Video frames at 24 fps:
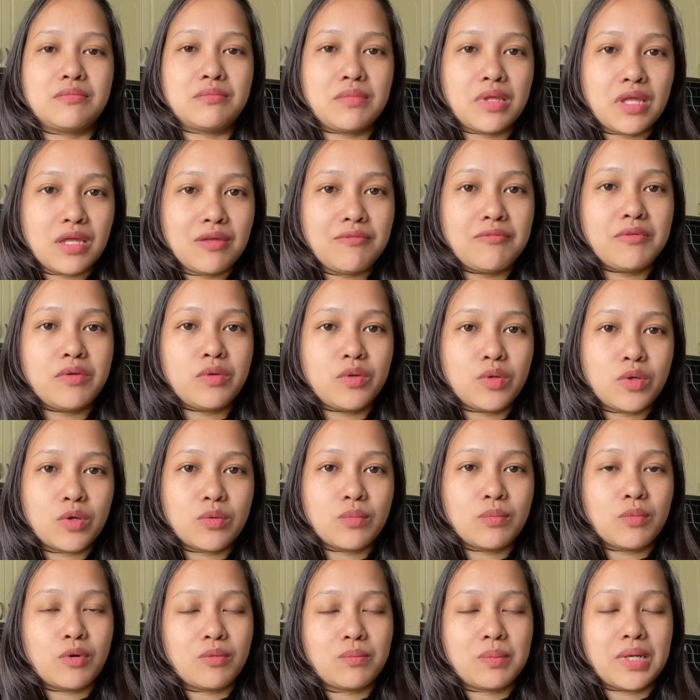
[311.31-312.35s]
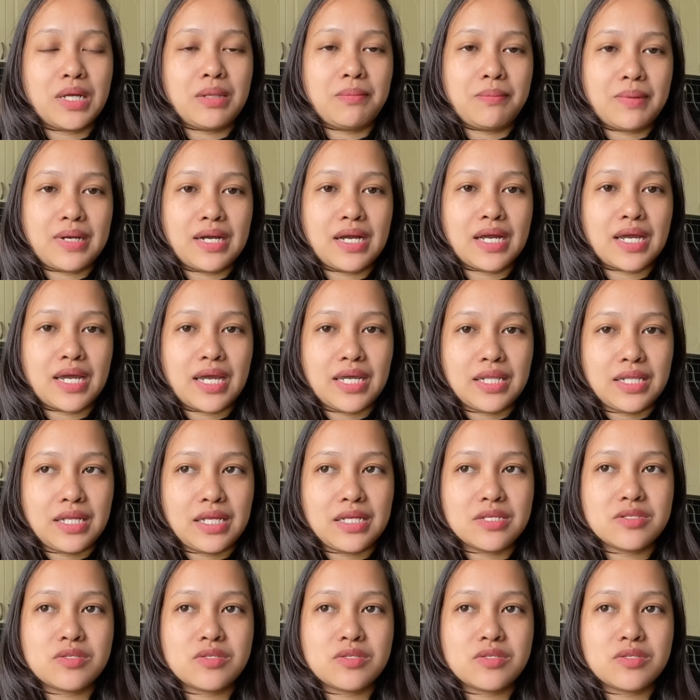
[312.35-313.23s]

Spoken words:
give you your mobile bank ID.